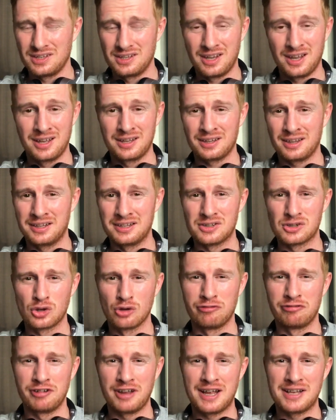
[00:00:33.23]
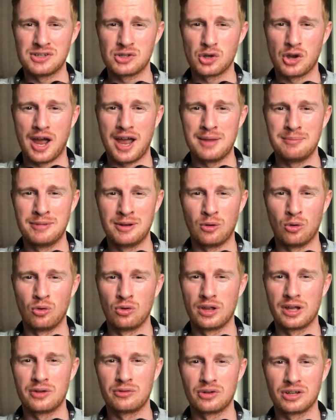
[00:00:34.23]
yeah, like Sufian Suhaimi
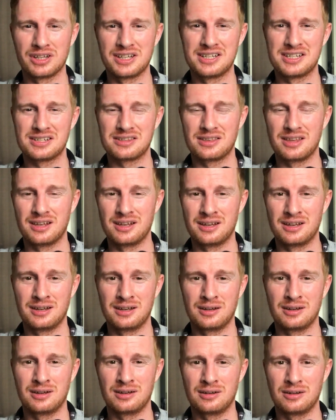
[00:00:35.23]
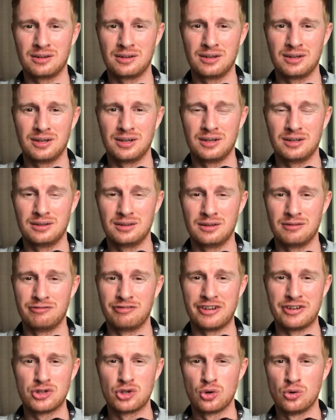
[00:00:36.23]
only released the
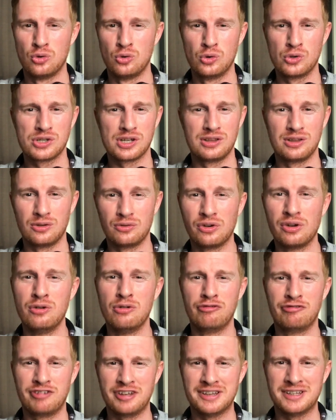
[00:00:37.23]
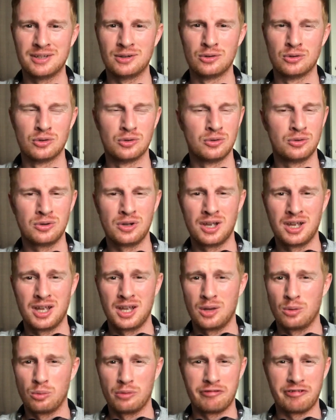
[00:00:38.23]
visuals and the real video
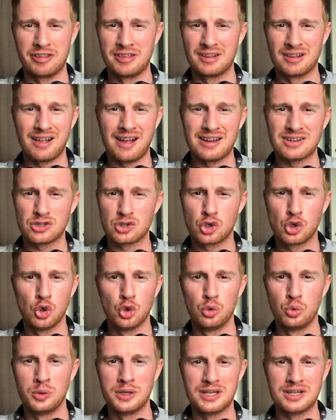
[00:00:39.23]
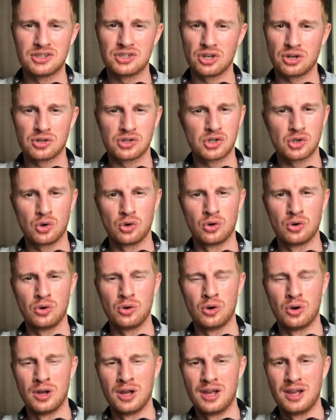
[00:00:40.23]
within the last 2 weeks or
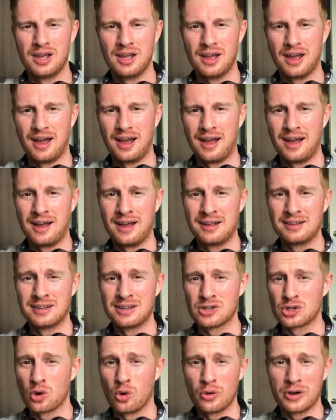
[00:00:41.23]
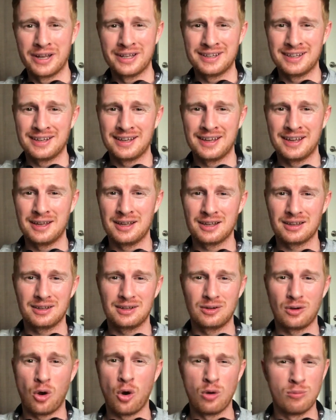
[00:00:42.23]
so, and it's already hit
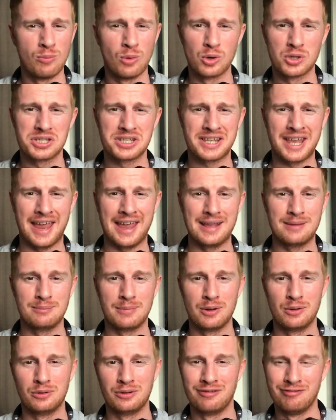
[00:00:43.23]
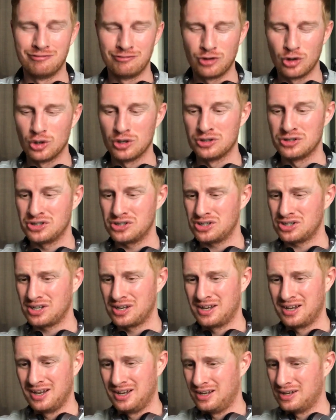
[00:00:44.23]
almost 10 million
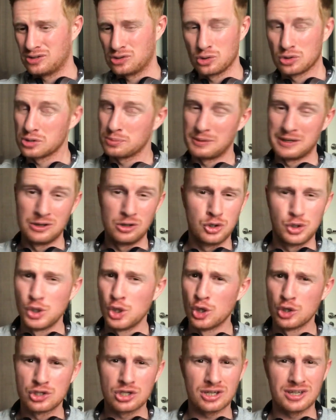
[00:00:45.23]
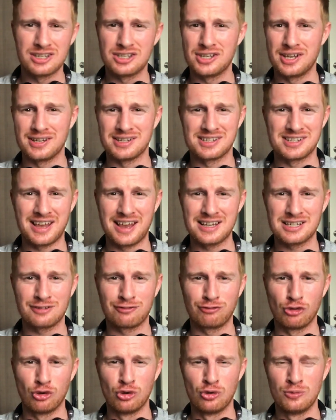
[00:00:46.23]
views, so it's been hugely
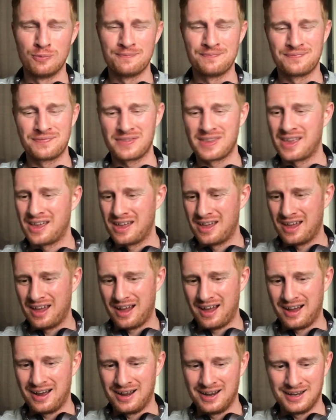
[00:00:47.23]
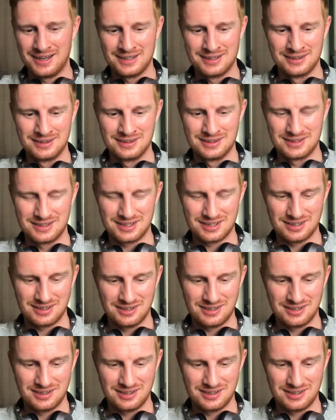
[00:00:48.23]
successful. And